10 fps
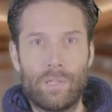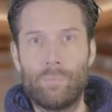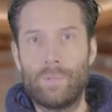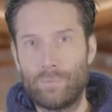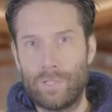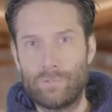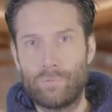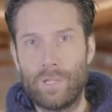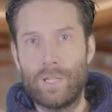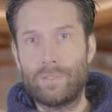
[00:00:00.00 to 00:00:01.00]
When rates
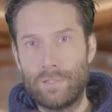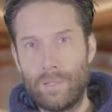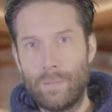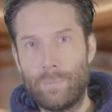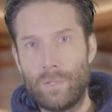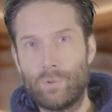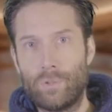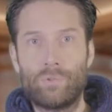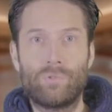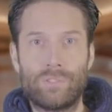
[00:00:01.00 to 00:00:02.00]
rise, Bitcoin
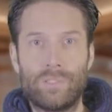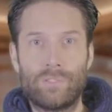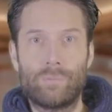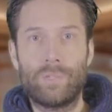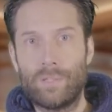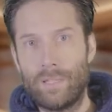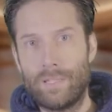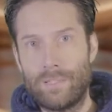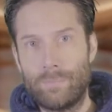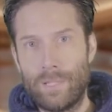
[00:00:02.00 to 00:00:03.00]
loses its appeal as
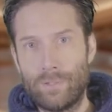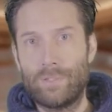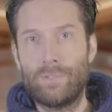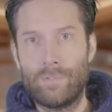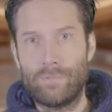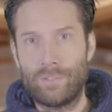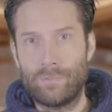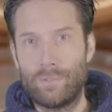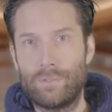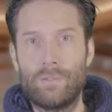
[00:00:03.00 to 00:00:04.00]
a speculative
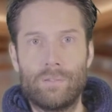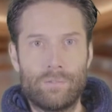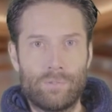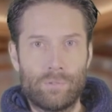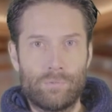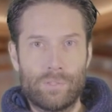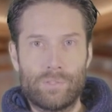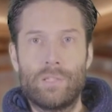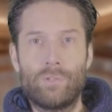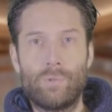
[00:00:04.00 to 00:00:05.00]
investment.
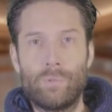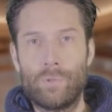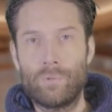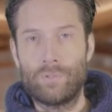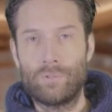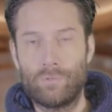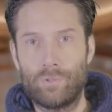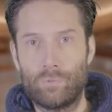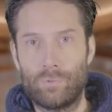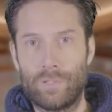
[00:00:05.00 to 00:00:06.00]
Conversely, during periods of
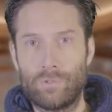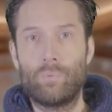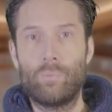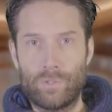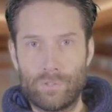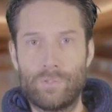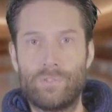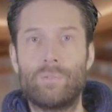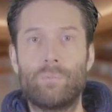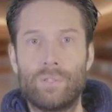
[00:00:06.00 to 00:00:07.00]
low rates or monetary
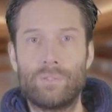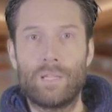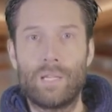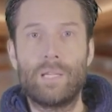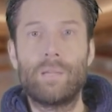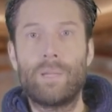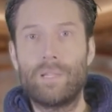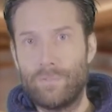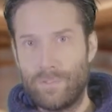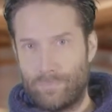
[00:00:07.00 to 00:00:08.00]
stimulus, it
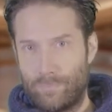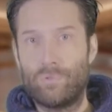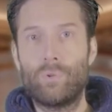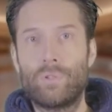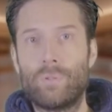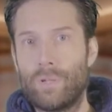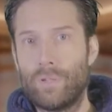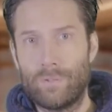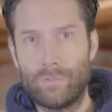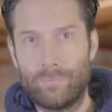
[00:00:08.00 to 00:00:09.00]
benefits from strong demand.